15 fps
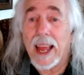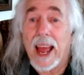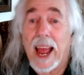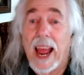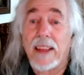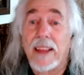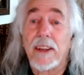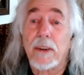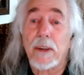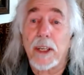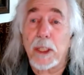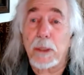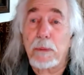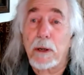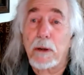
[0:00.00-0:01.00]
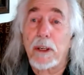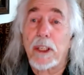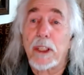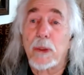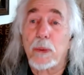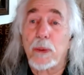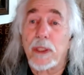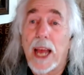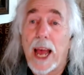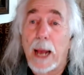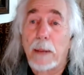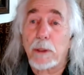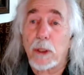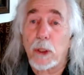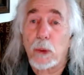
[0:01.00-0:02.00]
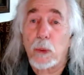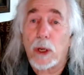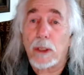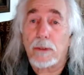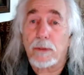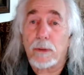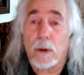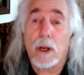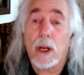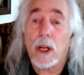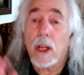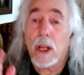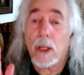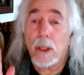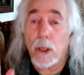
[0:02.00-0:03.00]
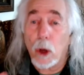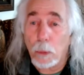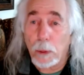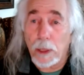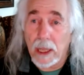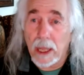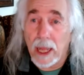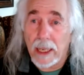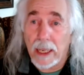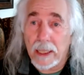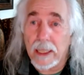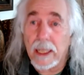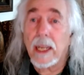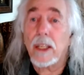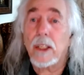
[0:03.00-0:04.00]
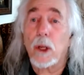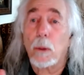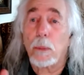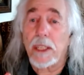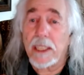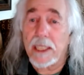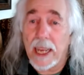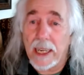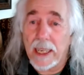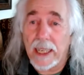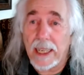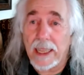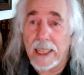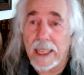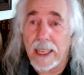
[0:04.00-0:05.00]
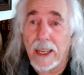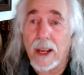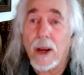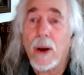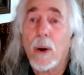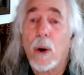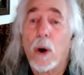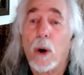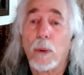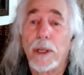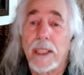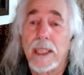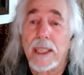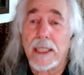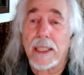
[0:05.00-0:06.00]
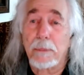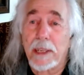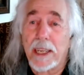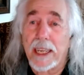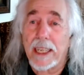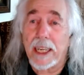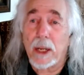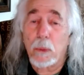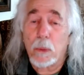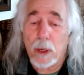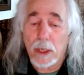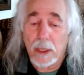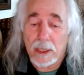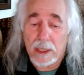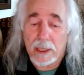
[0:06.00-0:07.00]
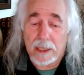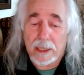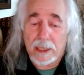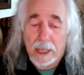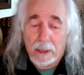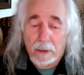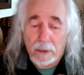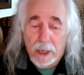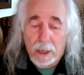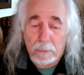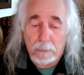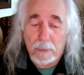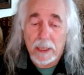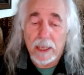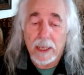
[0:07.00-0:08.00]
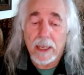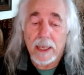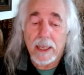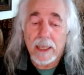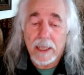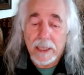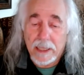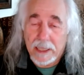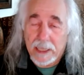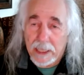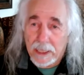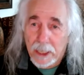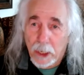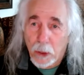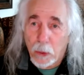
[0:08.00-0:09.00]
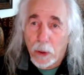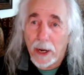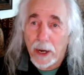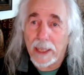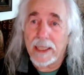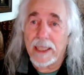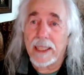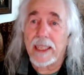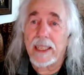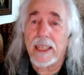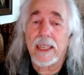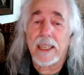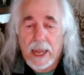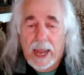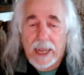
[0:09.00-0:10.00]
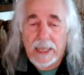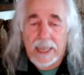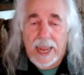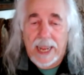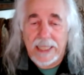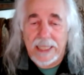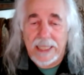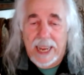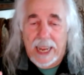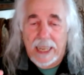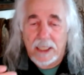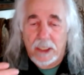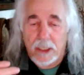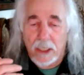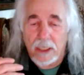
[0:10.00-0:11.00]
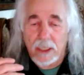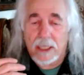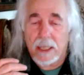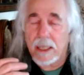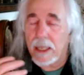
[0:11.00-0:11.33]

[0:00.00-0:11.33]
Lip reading: And their experience was absolutely wonderful. Nobody led it, nobody said anything. All we did at the beginning was tell them, sit there quietly and just